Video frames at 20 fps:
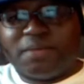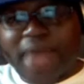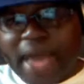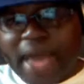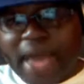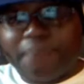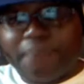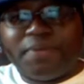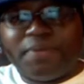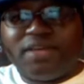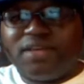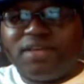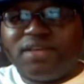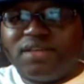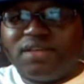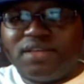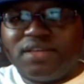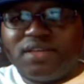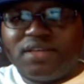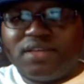I'm happy.
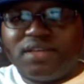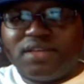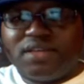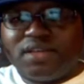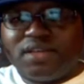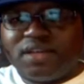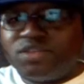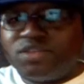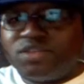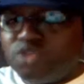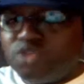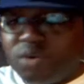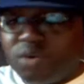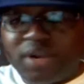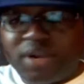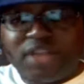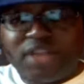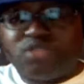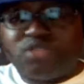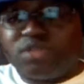I enjoy
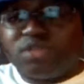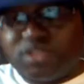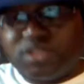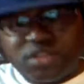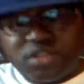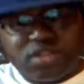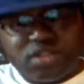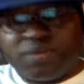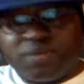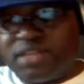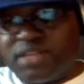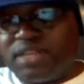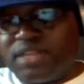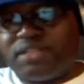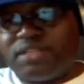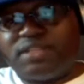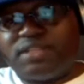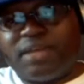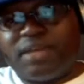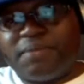what I do. I still do with the
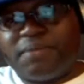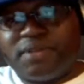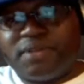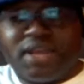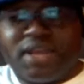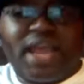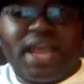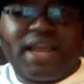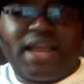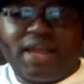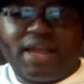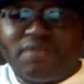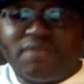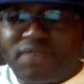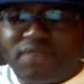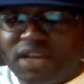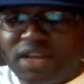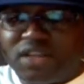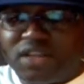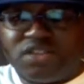entertainment, and I have a
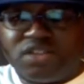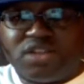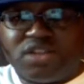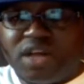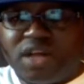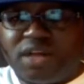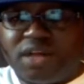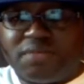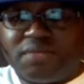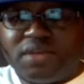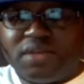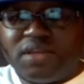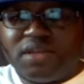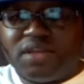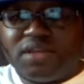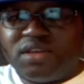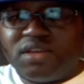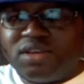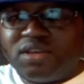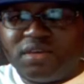regular job.
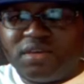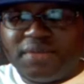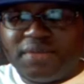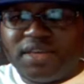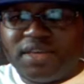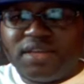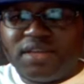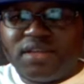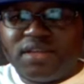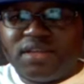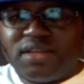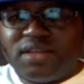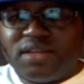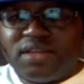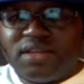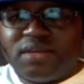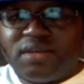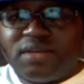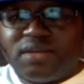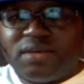You know what I mean?
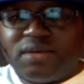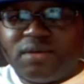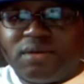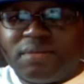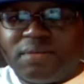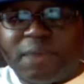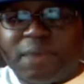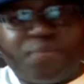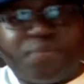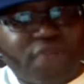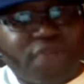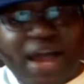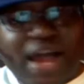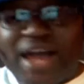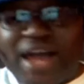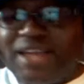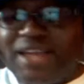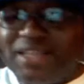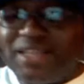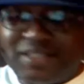My
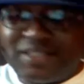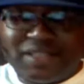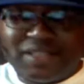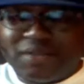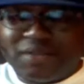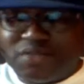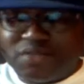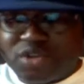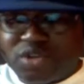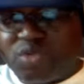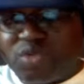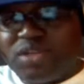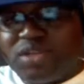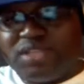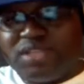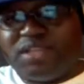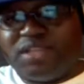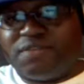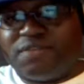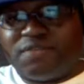pride is something
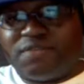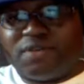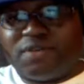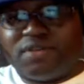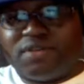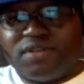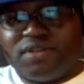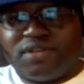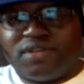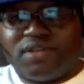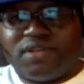totally different.